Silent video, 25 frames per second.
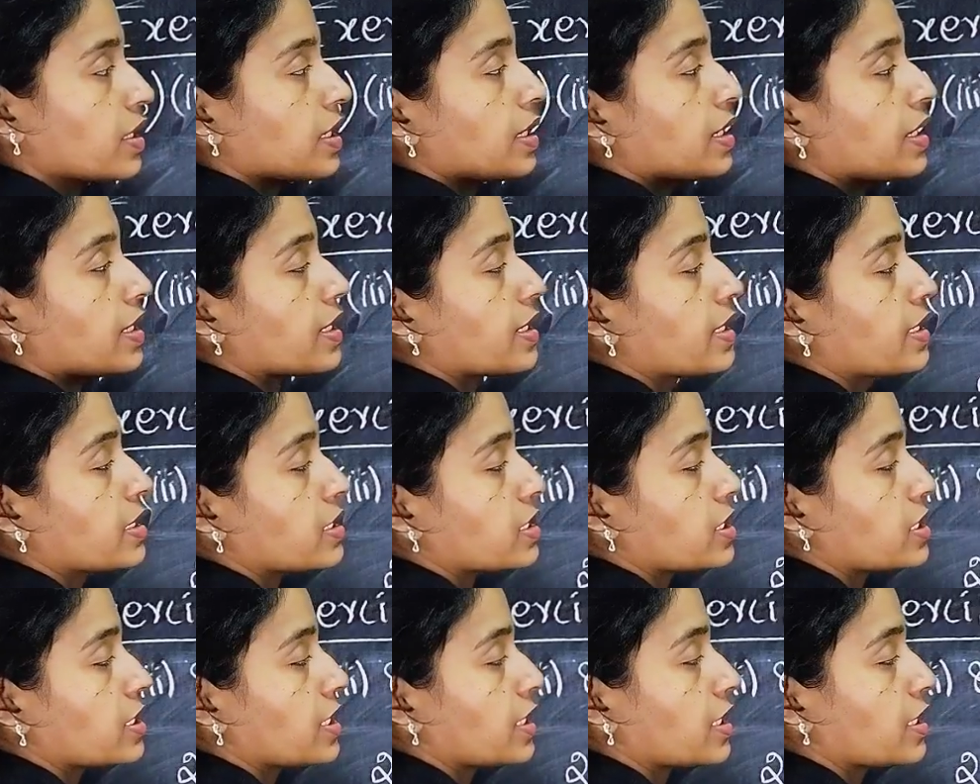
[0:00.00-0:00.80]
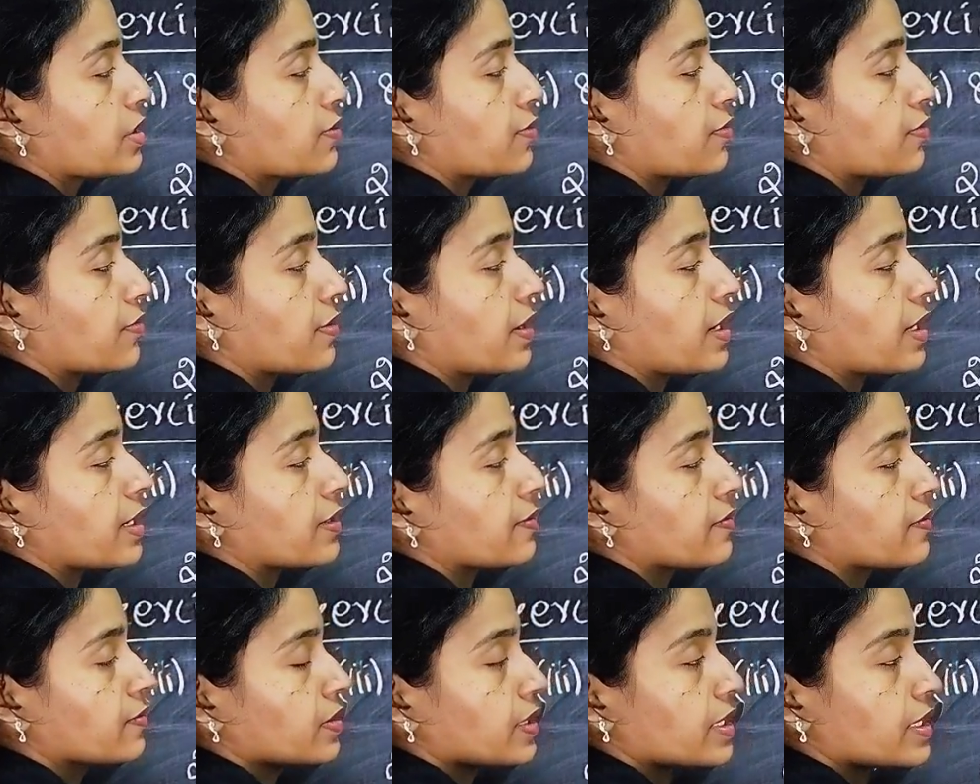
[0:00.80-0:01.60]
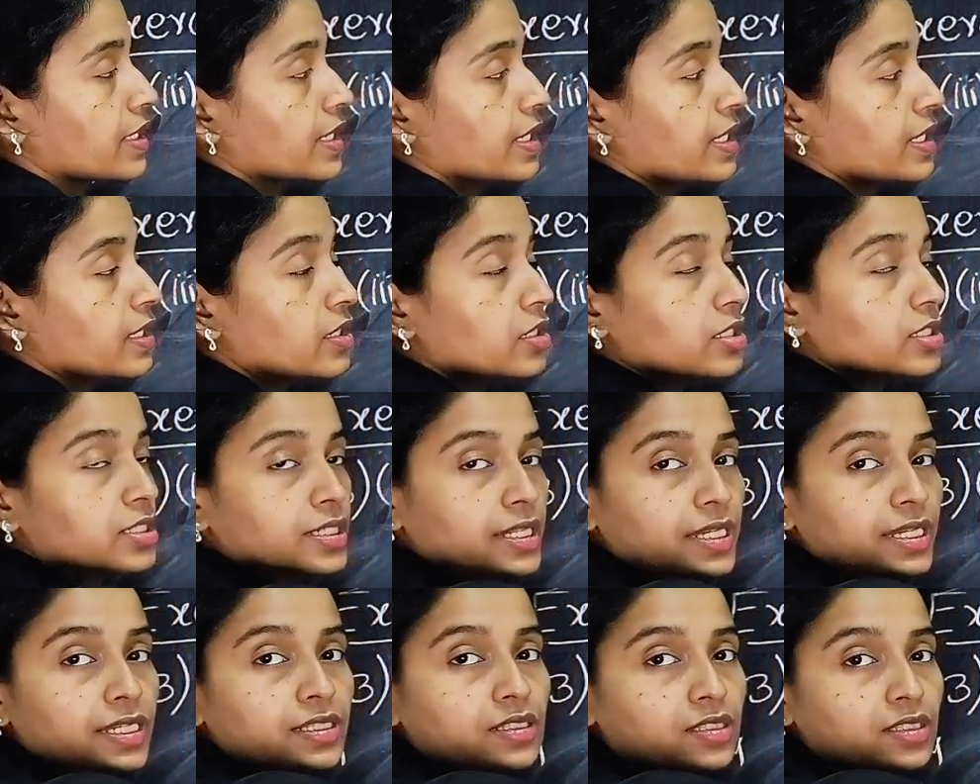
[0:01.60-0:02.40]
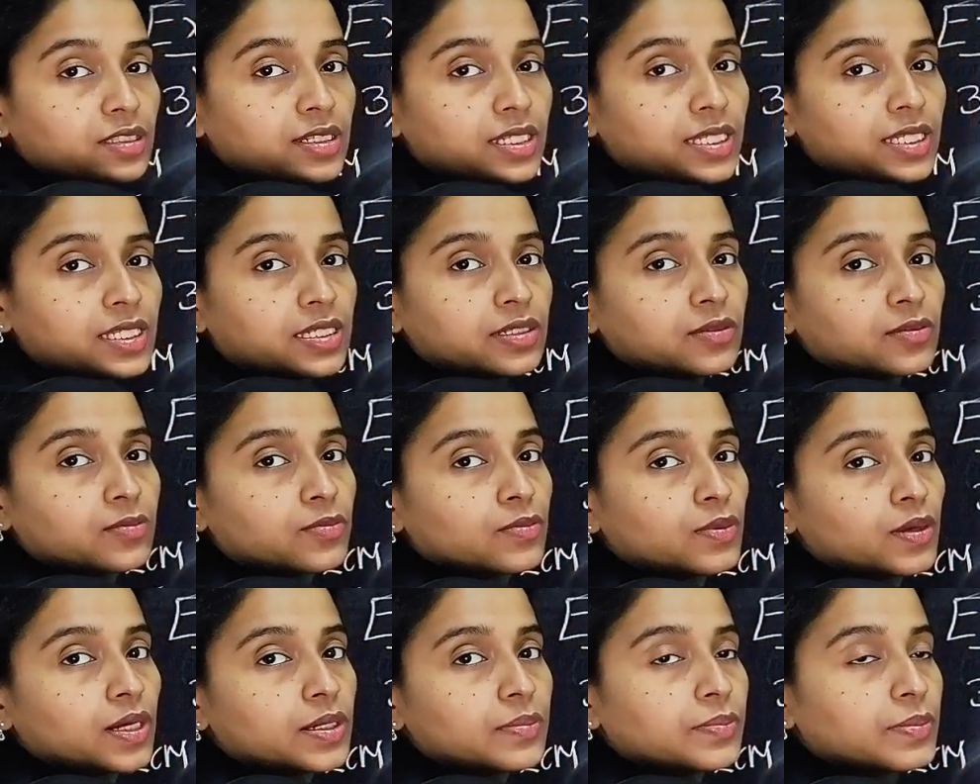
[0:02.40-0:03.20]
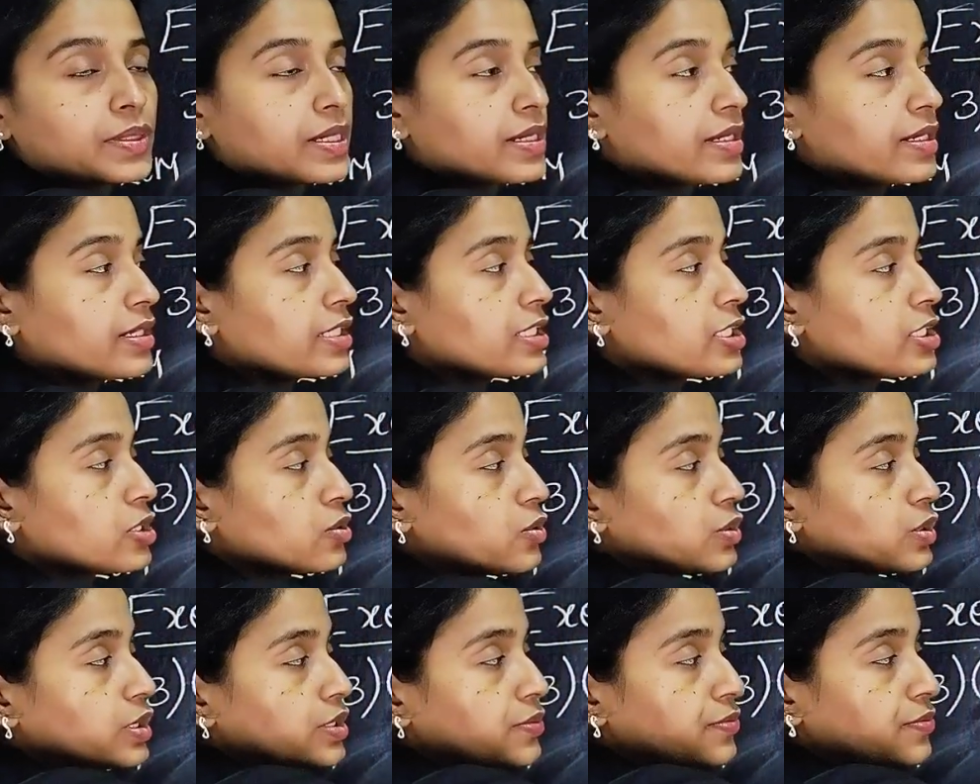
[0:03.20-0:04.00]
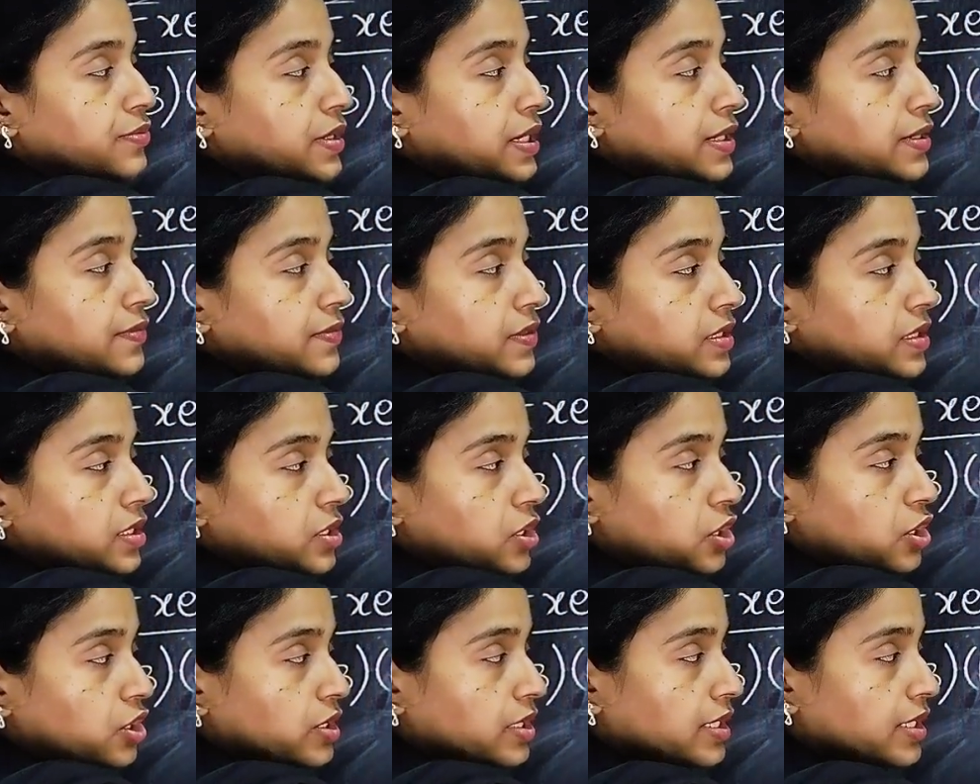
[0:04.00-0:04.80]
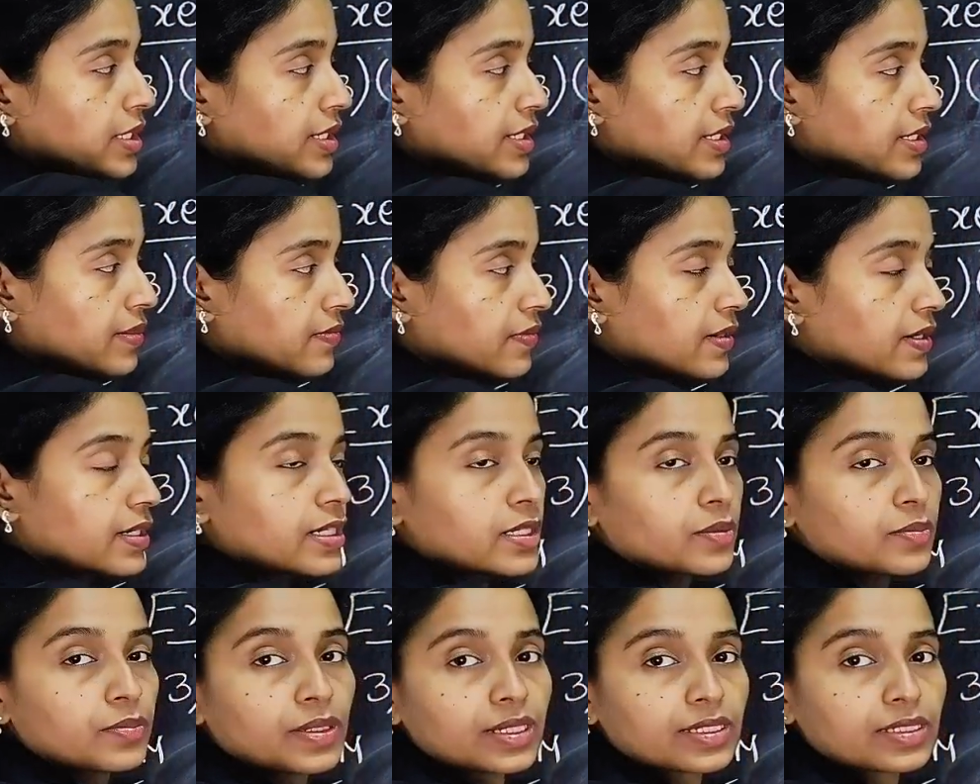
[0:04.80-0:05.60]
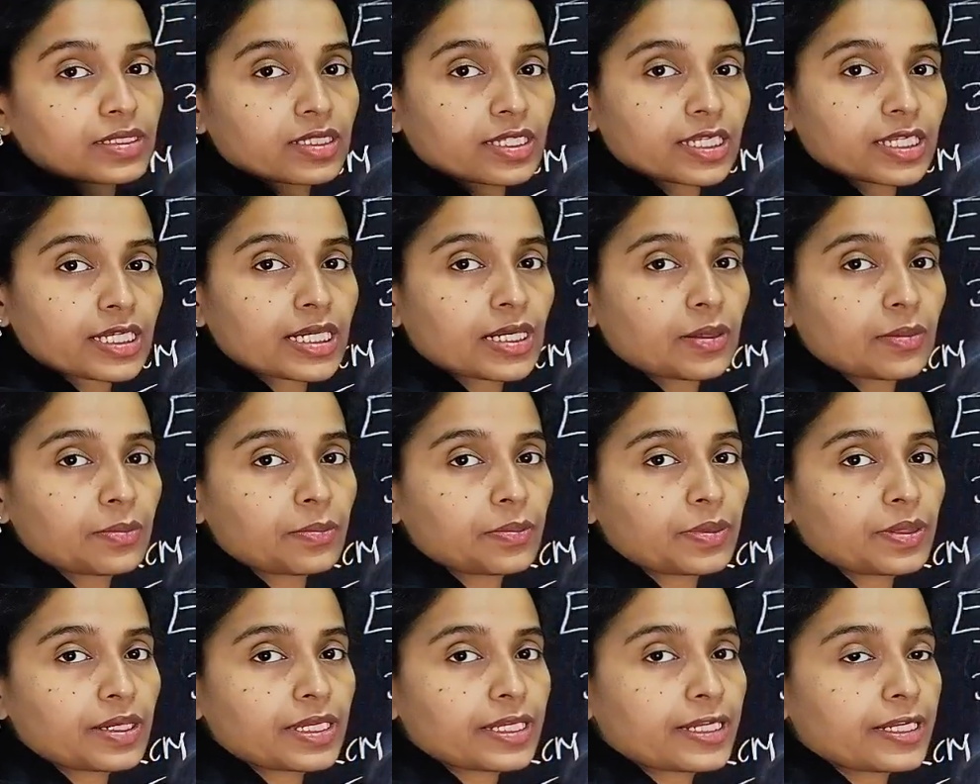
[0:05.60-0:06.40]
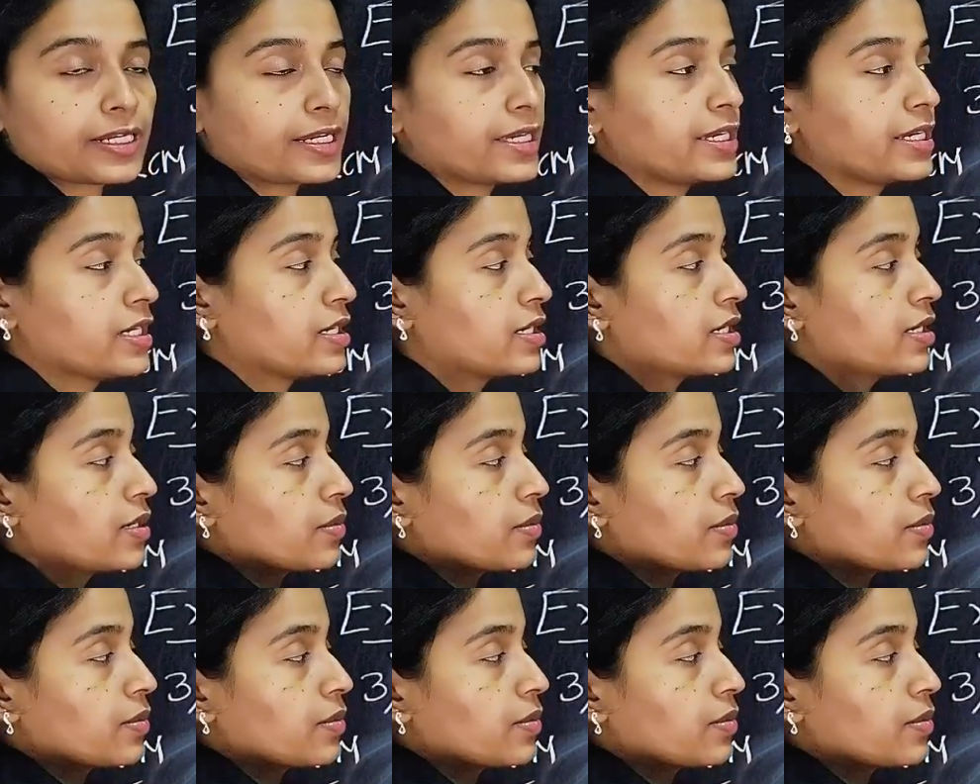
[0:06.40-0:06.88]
I can take 5. I cannot take 3. Why? Because 25 will not get divided by 3 completely.